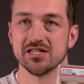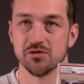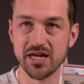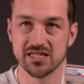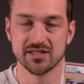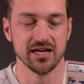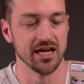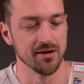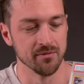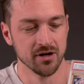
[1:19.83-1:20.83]
So thanks to
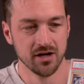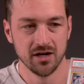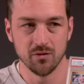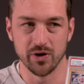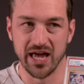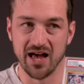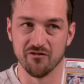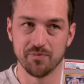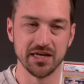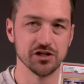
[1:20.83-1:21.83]
him, we
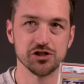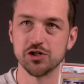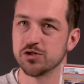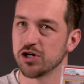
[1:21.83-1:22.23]
have Pikachu,